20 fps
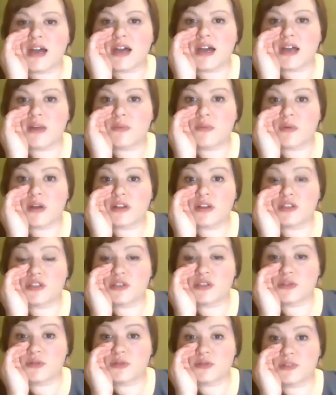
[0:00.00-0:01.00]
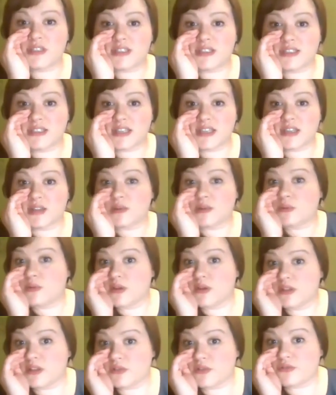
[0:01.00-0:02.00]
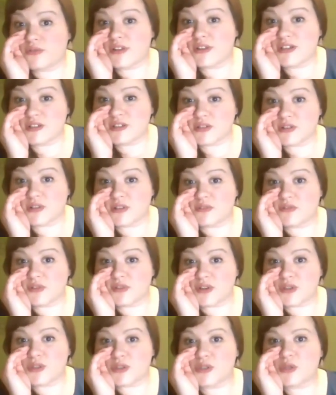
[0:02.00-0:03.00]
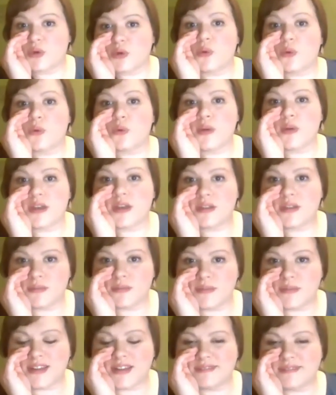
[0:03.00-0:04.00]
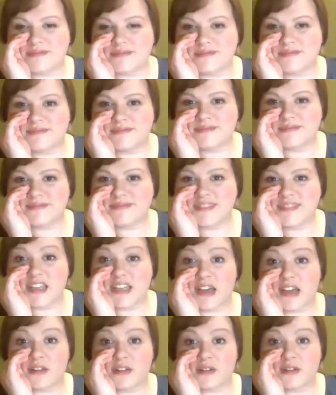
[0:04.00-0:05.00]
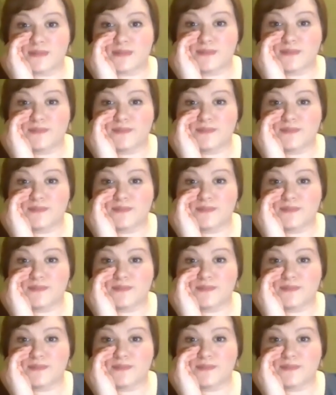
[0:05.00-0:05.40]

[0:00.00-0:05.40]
I want you to say the word, the phrase, or the verse with me, together.